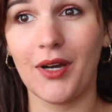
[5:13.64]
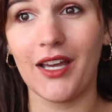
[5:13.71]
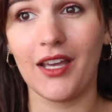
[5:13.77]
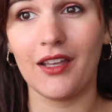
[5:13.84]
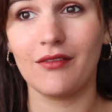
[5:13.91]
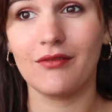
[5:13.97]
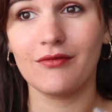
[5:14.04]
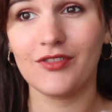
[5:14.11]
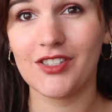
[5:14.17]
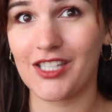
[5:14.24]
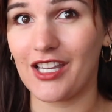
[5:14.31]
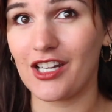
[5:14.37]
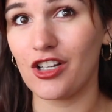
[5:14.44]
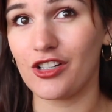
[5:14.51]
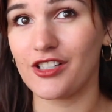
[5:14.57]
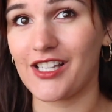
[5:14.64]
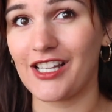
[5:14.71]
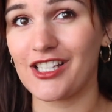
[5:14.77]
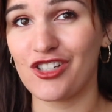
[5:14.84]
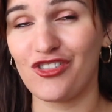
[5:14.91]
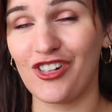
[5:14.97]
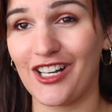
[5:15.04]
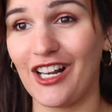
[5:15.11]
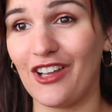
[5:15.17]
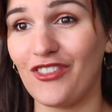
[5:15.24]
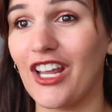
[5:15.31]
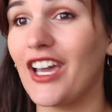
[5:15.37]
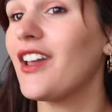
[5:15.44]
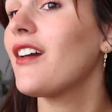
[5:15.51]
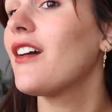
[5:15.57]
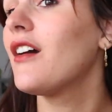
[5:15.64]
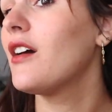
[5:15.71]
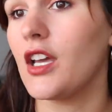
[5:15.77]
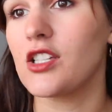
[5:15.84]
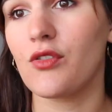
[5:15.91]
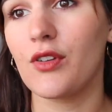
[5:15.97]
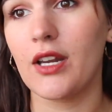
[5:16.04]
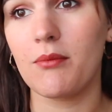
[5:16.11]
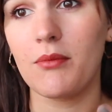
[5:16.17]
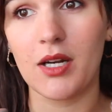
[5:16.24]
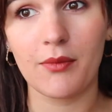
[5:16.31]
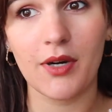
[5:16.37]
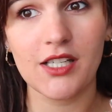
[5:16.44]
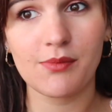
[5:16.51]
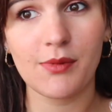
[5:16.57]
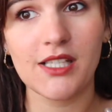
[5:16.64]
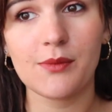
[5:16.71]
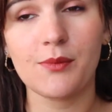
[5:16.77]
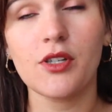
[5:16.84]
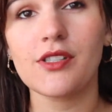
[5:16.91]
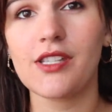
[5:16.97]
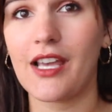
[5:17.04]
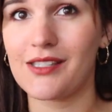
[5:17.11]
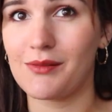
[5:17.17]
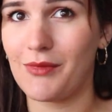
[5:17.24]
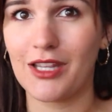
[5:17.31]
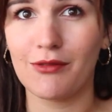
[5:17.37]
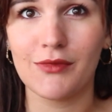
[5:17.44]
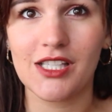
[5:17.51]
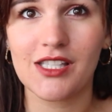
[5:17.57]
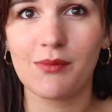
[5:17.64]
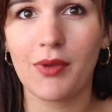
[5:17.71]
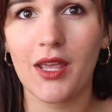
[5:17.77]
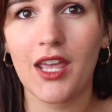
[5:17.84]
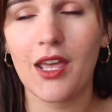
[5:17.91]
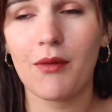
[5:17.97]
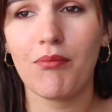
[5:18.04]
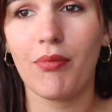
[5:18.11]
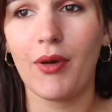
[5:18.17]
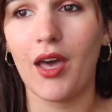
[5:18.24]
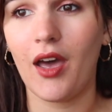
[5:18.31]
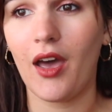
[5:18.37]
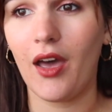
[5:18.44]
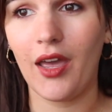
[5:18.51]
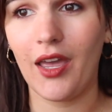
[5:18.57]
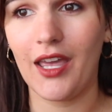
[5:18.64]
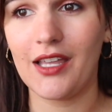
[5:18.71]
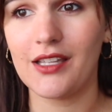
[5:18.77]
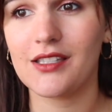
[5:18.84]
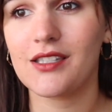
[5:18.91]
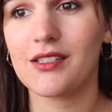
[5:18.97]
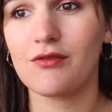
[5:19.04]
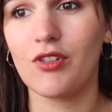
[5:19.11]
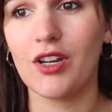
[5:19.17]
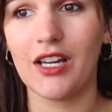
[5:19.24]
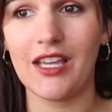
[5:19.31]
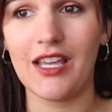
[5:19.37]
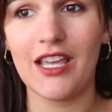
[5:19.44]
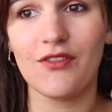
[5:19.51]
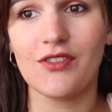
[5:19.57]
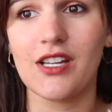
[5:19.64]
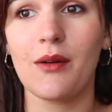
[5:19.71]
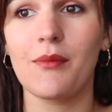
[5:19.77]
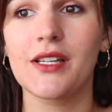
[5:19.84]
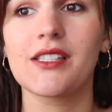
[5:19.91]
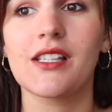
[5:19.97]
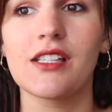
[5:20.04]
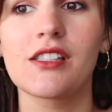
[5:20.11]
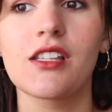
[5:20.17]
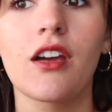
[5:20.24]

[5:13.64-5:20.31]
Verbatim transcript: My skin looks actually really lovely. It's really minimised my spots. It hasn't made them disappear, but it's really evened out my skin